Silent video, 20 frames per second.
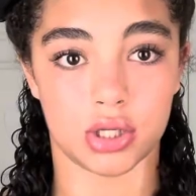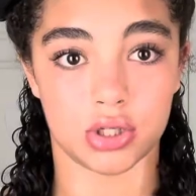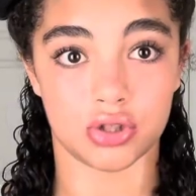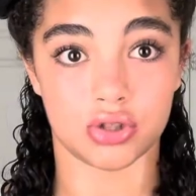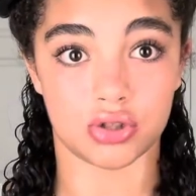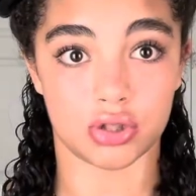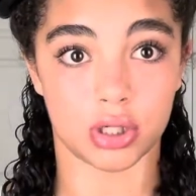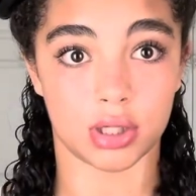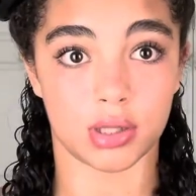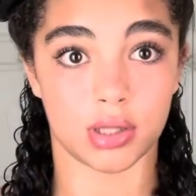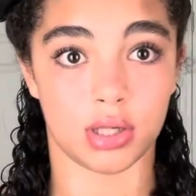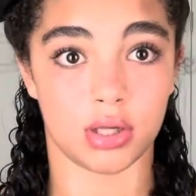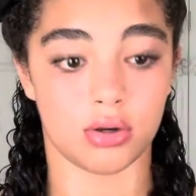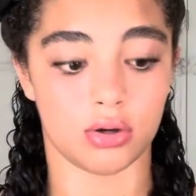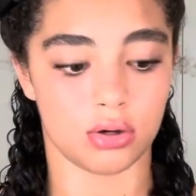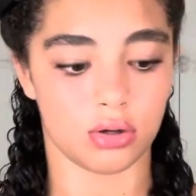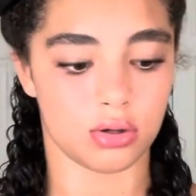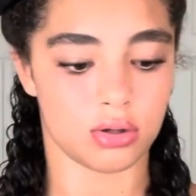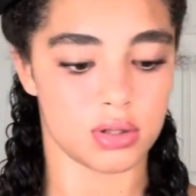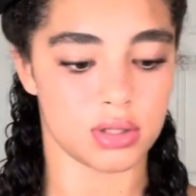Strictly
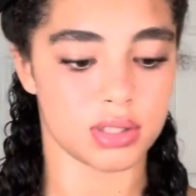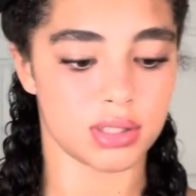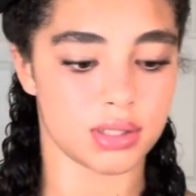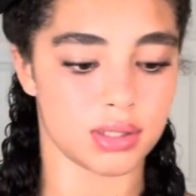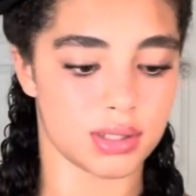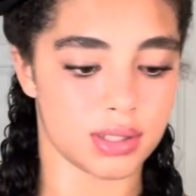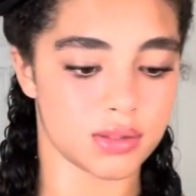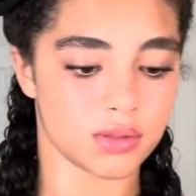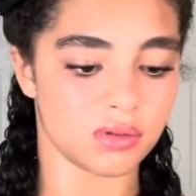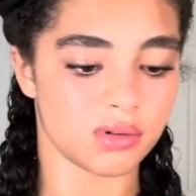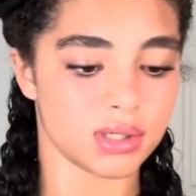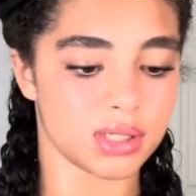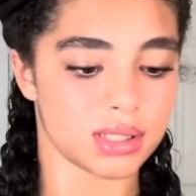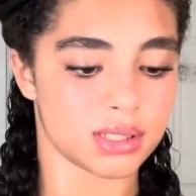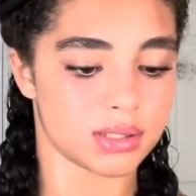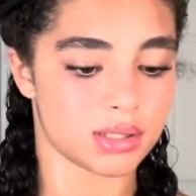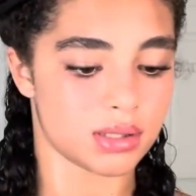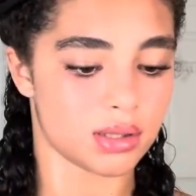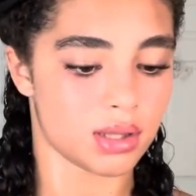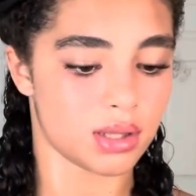Curls. This one is
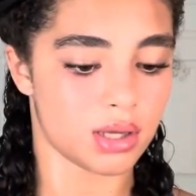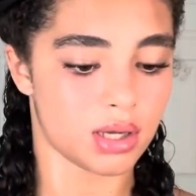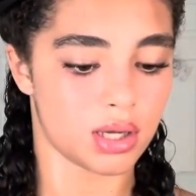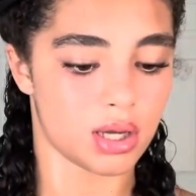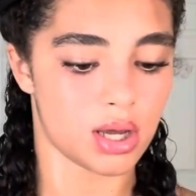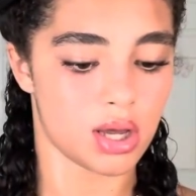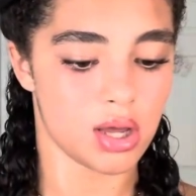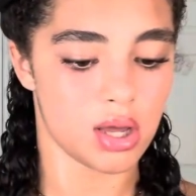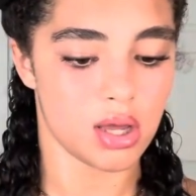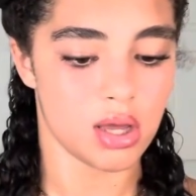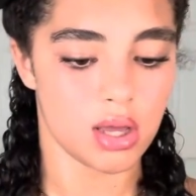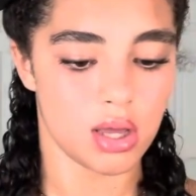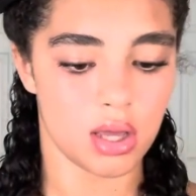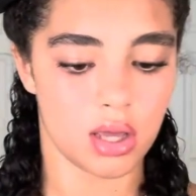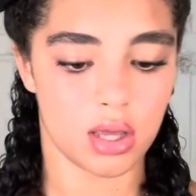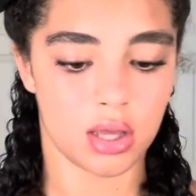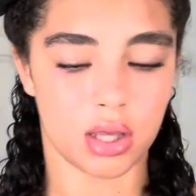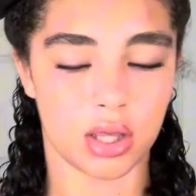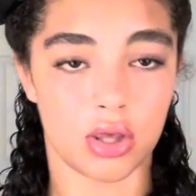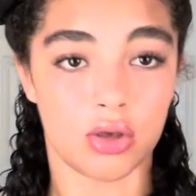the
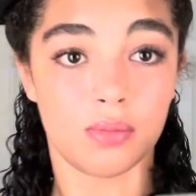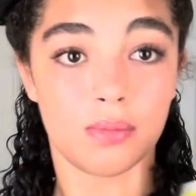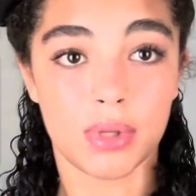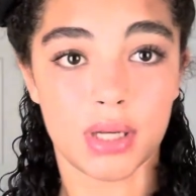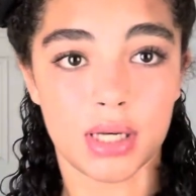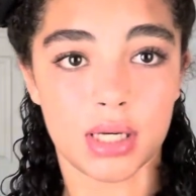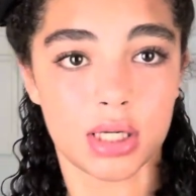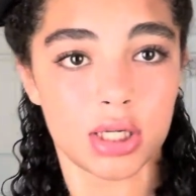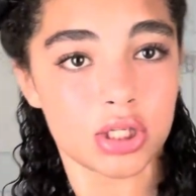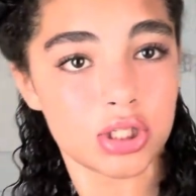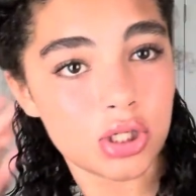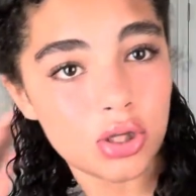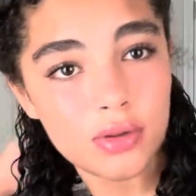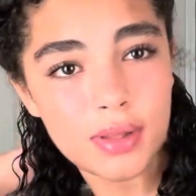Humidity Shield.